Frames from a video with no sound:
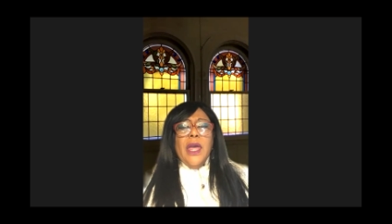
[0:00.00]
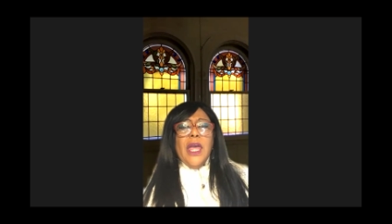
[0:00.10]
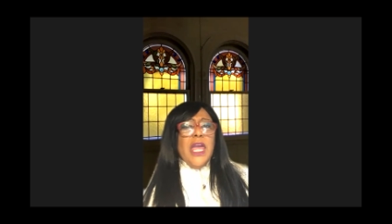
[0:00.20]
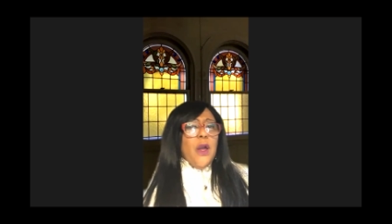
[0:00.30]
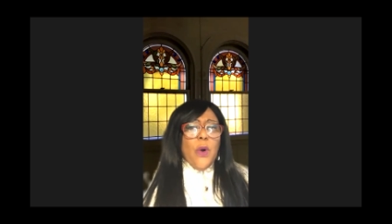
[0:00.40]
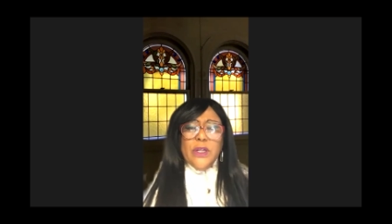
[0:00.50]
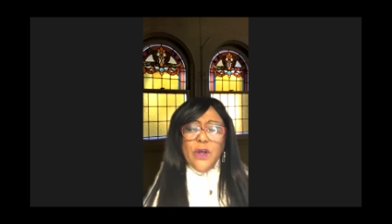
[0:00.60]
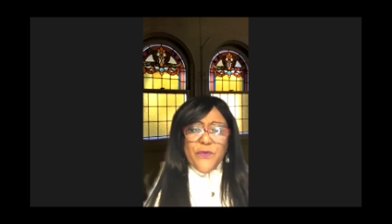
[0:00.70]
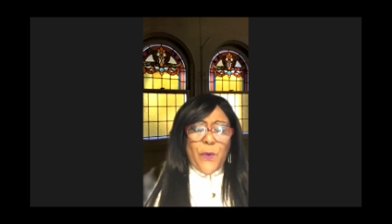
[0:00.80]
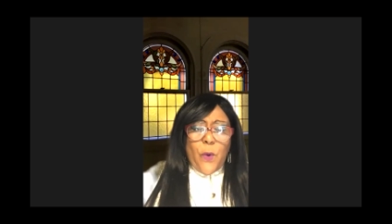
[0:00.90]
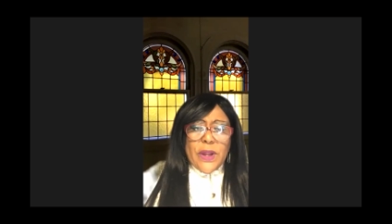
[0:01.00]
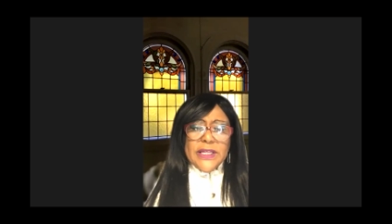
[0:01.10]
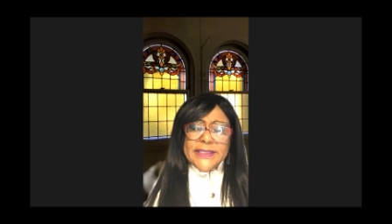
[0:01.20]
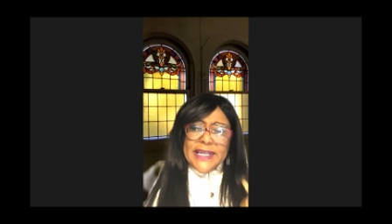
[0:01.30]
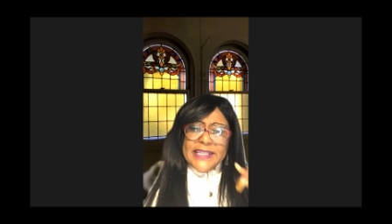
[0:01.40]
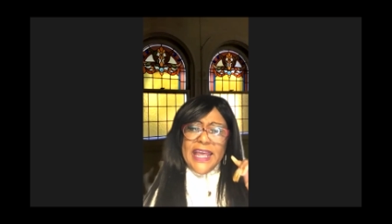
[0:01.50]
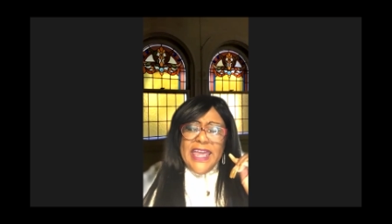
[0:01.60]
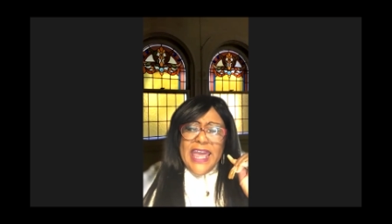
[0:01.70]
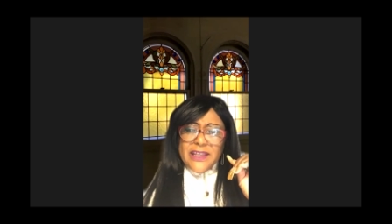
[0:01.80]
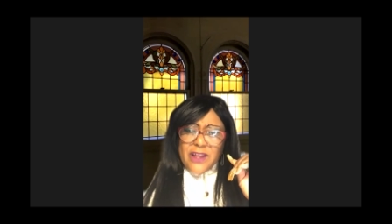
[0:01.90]
he go and look for it. It says
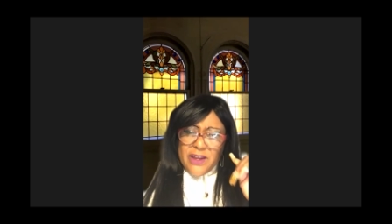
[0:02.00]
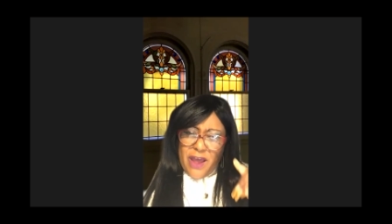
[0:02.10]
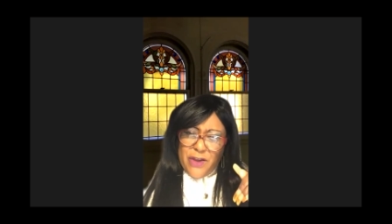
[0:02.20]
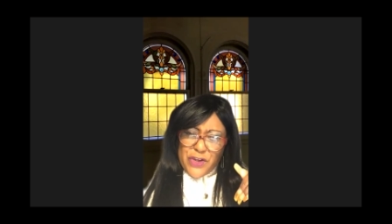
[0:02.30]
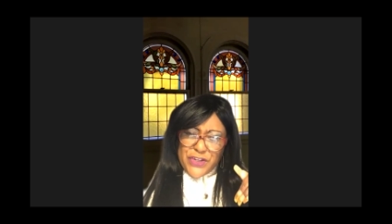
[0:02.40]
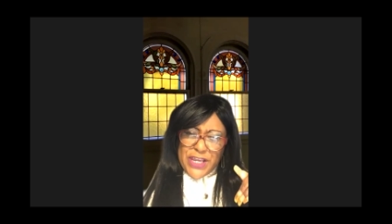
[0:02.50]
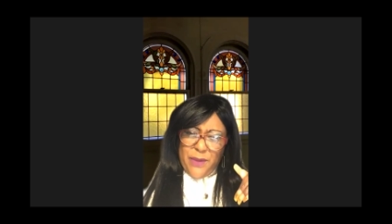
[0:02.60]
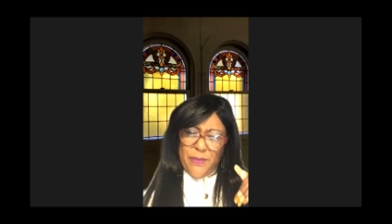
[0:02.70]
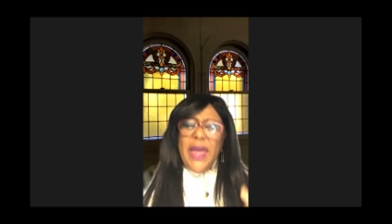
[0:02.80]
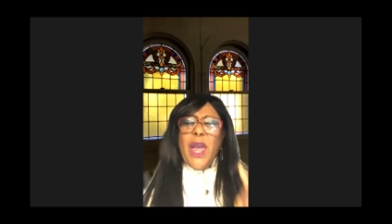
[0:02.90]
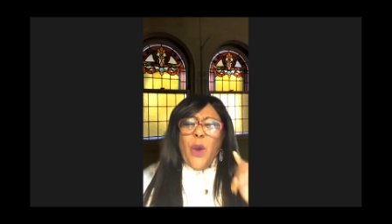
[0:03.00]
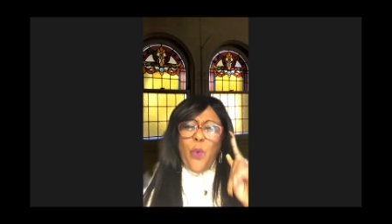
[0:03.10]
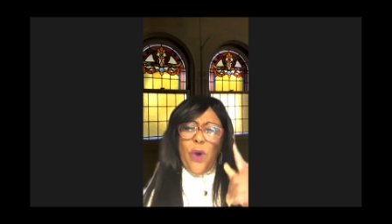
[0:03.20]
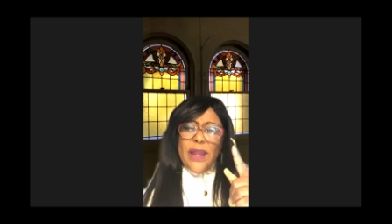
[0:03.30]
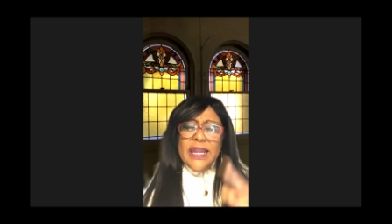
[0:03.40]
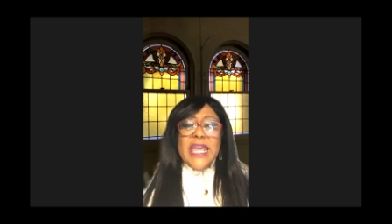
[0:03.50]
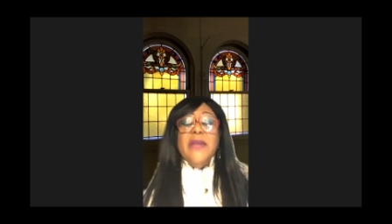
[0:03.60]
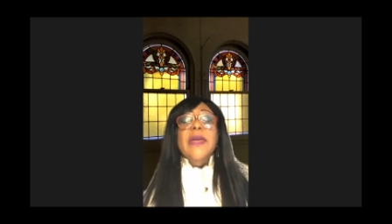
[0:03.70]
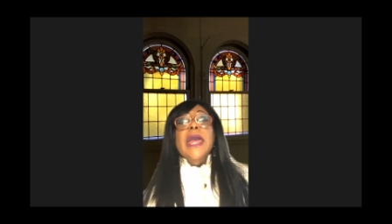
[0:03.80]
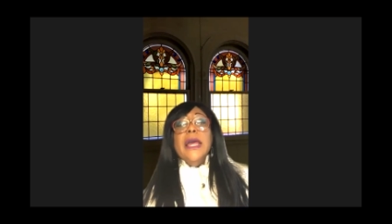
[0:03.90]
he has a hundred sheep and one
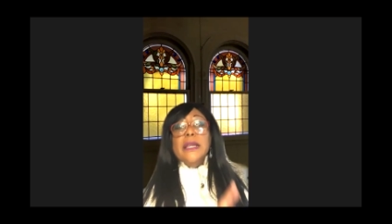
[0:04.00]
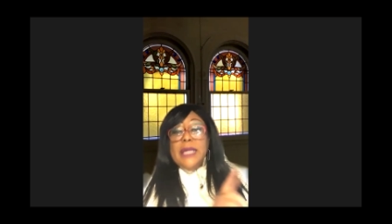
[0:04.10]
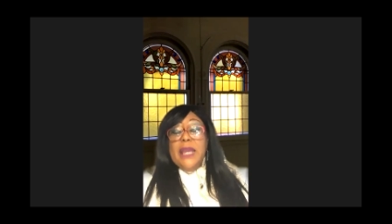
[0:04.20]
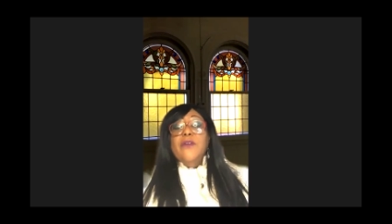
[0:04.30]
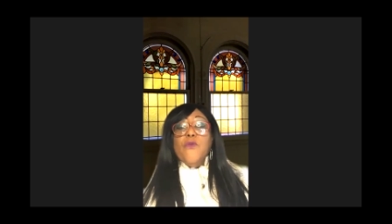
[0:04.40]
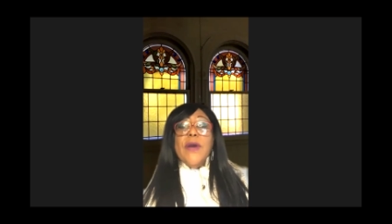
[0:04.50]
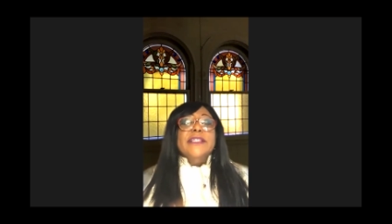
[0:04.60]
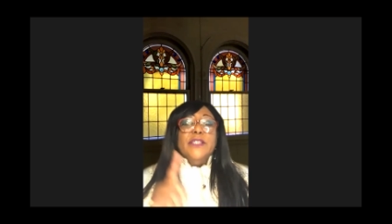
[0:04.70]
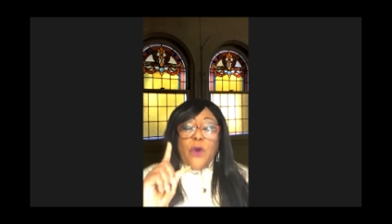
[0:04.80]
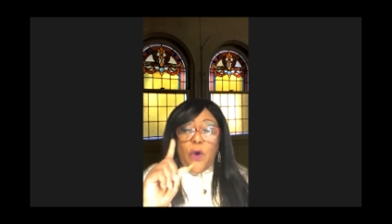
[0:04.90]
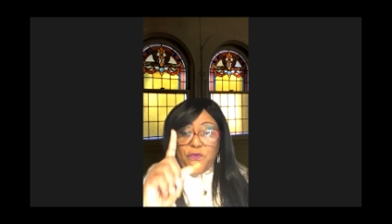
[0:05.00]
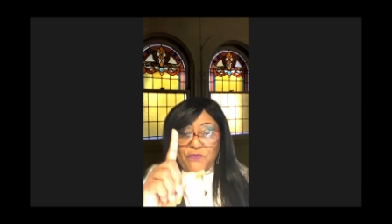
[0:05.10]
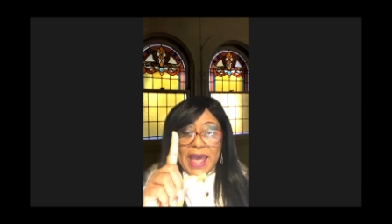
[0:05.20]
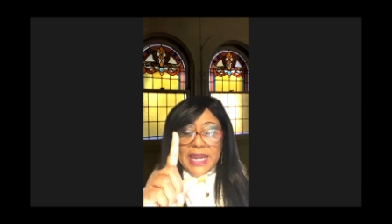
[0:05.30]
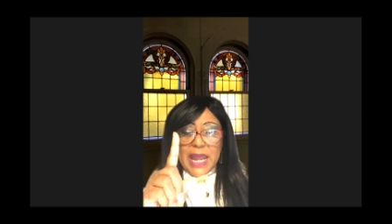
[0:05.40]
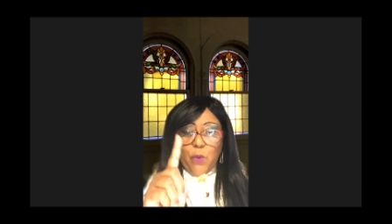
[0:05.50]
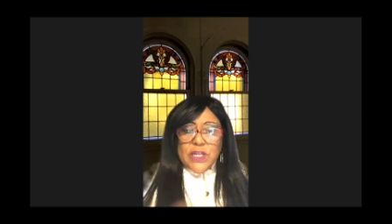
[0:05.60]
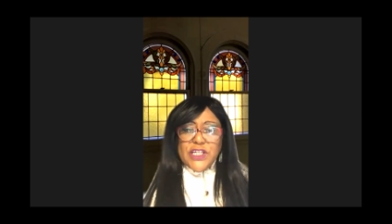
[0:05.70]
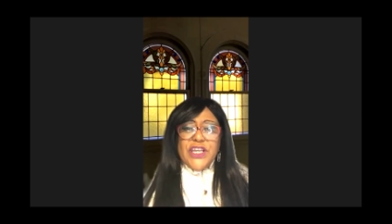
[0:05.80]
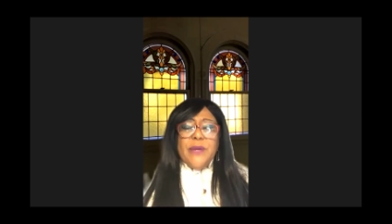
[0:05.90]
leave. He'll lead the rest to go find that
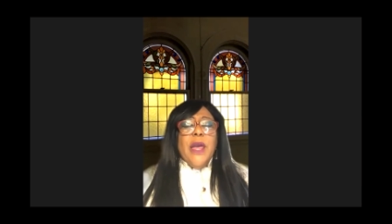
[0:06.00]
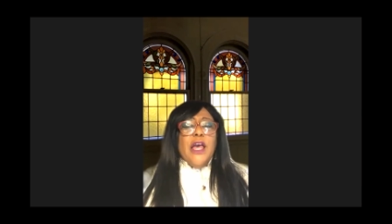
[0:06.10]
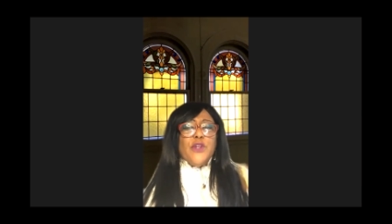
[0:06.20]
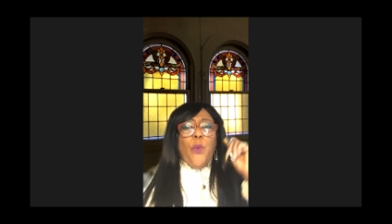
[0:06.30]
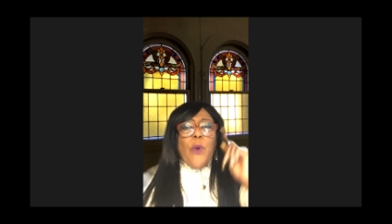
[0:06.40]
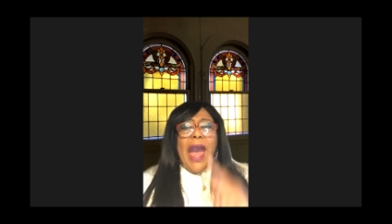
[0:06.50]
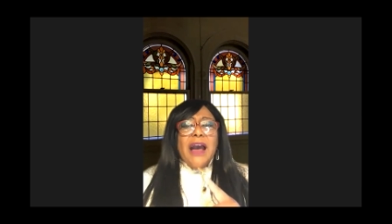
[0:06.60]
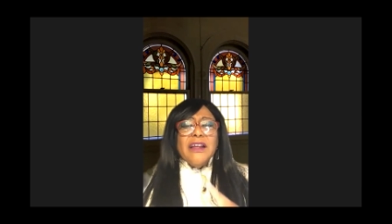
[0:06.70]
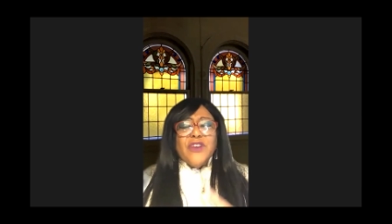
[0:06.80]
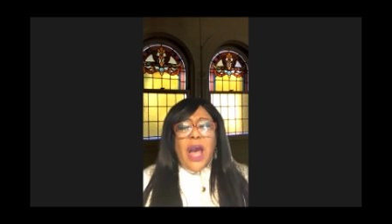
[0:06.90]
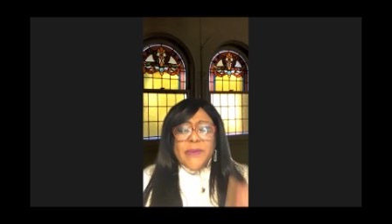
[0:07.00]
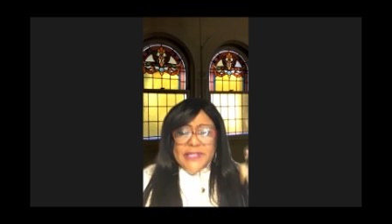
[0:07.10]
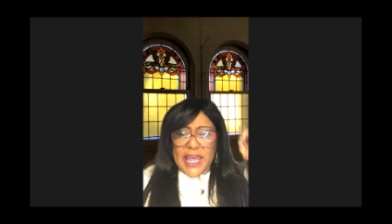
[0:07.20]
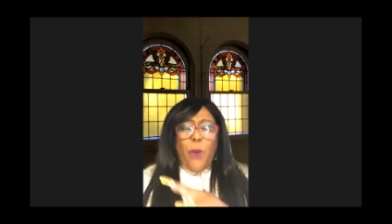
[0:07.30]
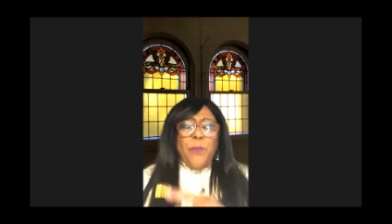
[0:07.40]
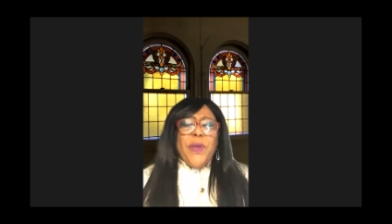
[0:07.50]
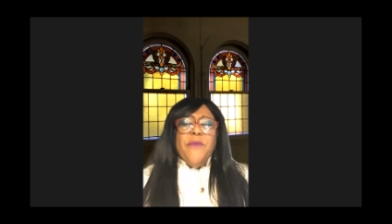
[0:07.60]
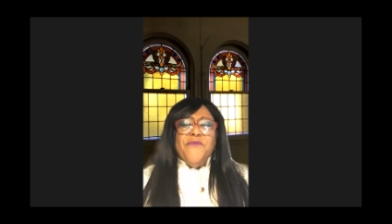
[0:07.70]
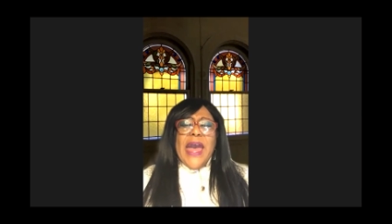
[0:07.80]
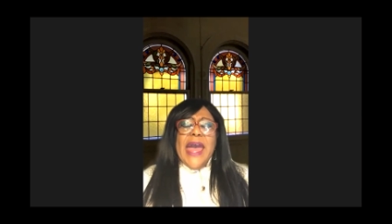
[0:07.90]
one sheep. So our job is to help
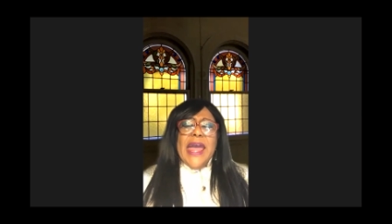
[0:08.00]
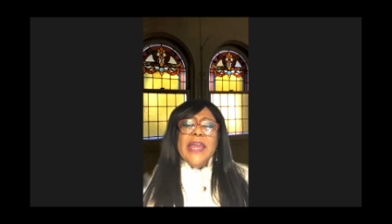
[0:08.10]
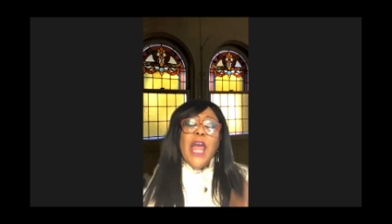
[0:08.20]
him find